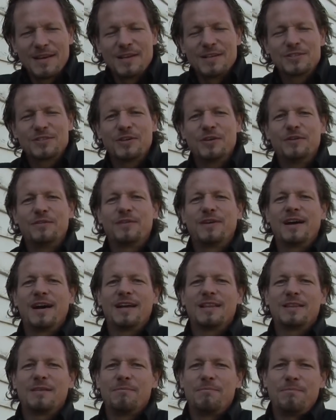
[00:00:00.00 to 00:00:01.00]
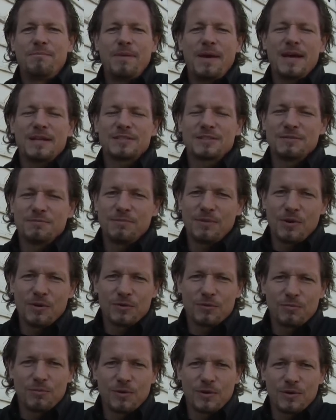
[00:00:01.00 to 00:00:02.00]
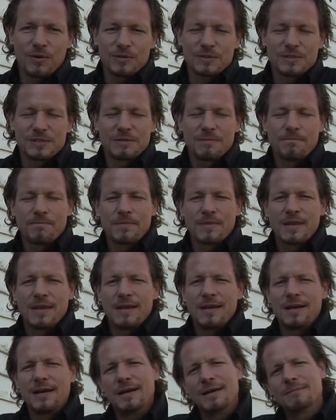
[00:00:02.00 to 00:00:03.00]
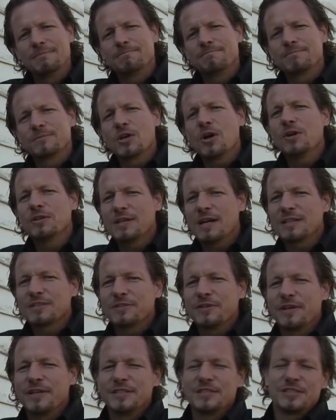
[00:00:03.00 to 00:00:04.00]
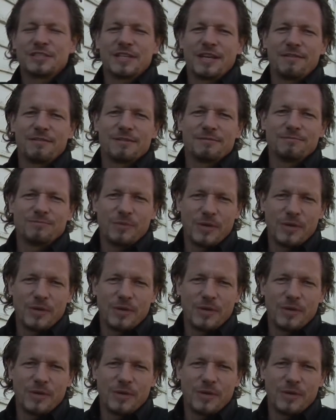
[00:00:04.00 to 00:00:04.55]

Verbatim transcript: So you've got the best of both worlds. Uh, call Dr. Energy Saver.